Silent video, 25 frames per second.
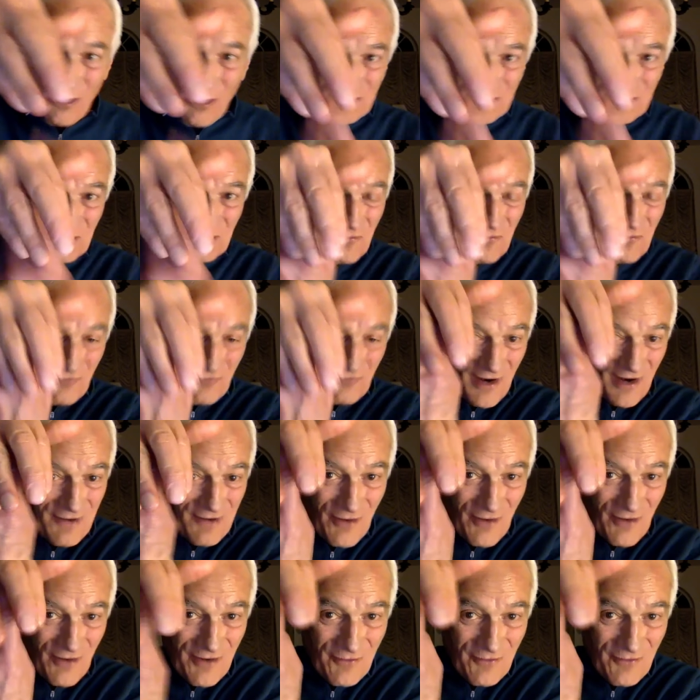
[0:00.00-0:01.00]
some vaults are
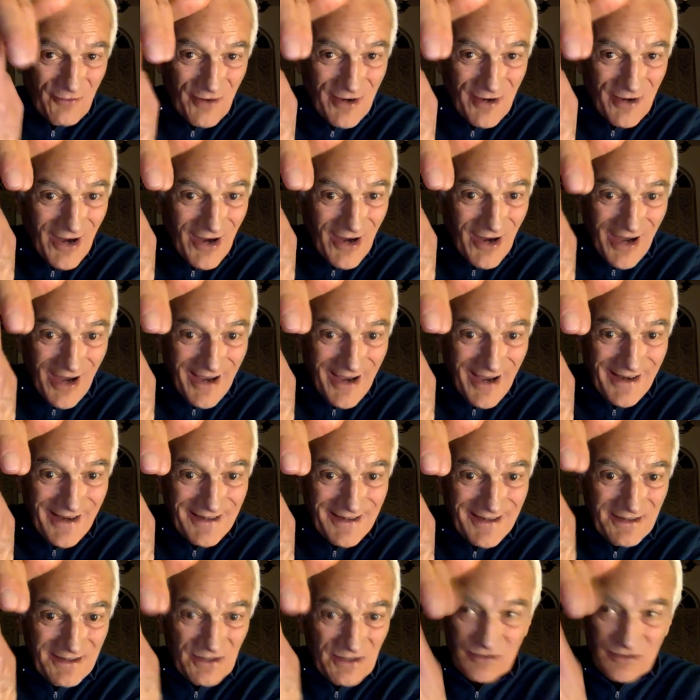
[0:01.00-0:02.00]
very, very, very
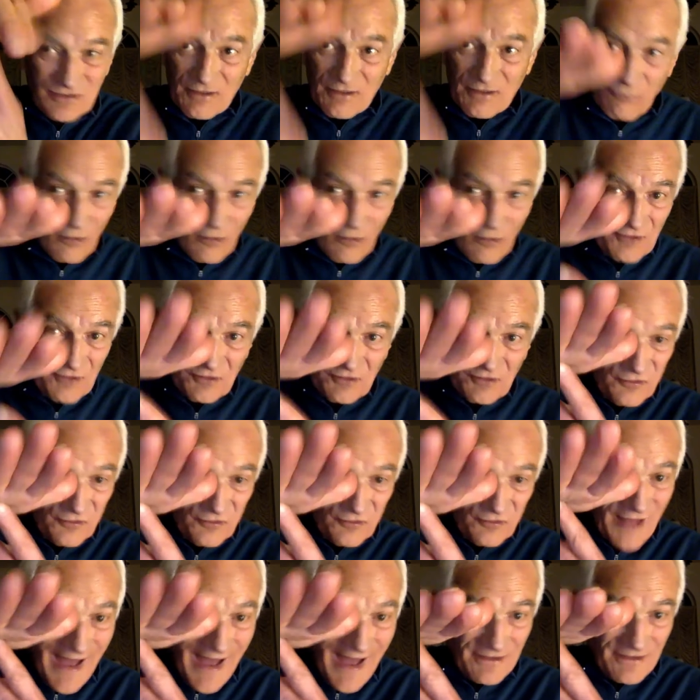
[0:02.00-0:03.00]
high. Right. Some
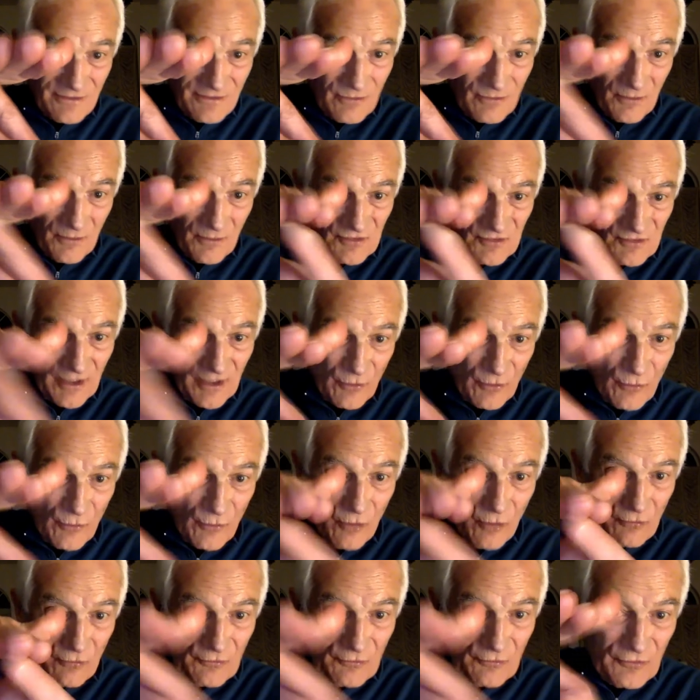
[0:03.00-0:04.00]
vaults are flat,
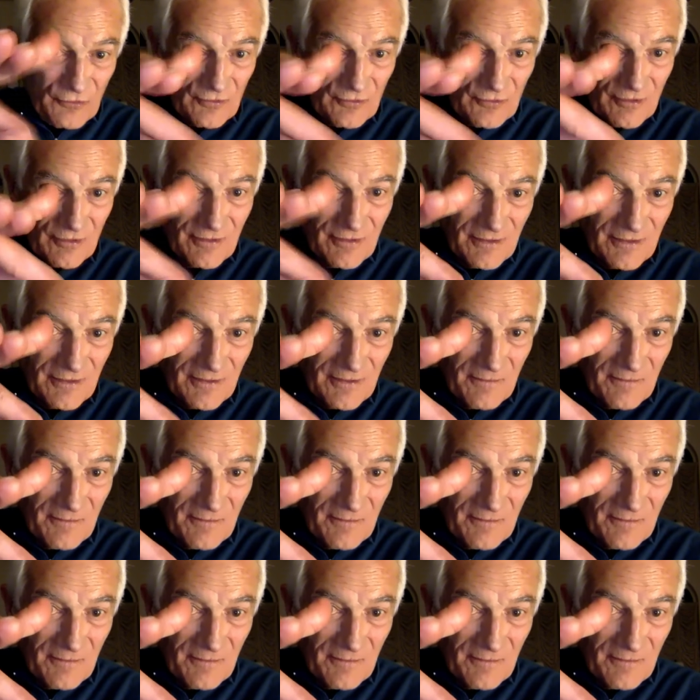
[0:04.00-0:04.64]
almost like a roof.